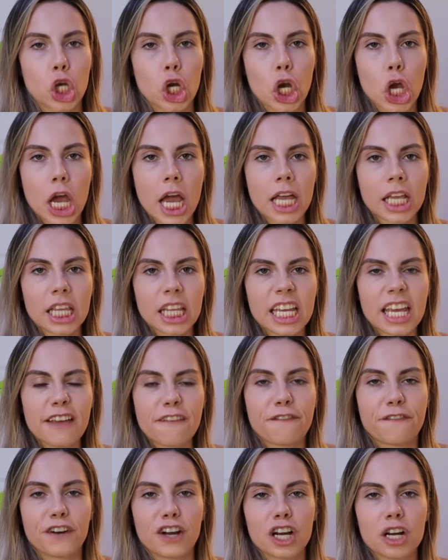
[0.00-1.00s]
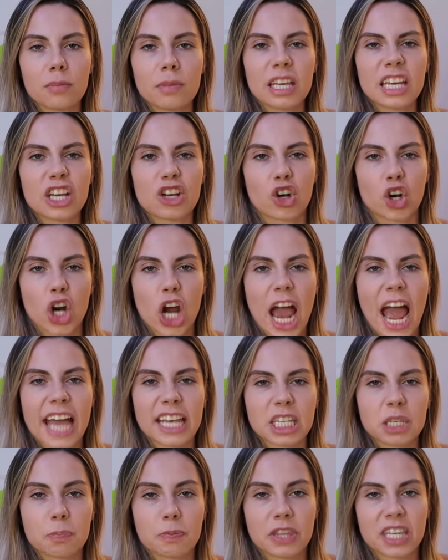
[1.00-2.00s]
gently, firmly
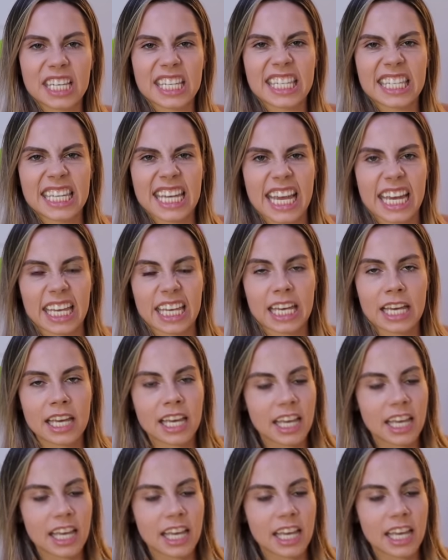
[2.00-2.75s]
grasp the stick